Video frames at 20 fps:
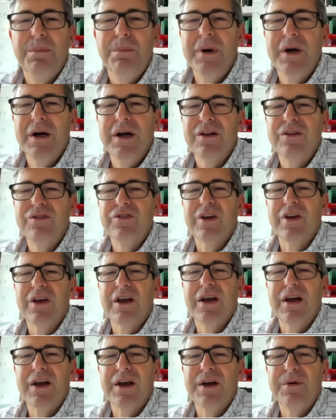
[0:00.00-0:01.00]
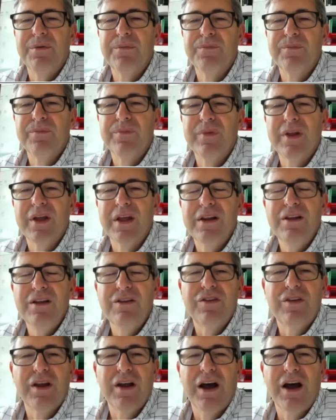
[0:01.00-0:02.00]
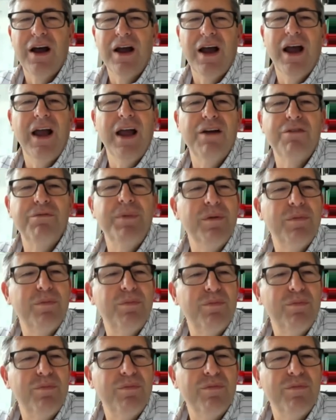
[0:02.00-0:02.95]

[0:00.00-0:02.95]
but um, at least I, I have been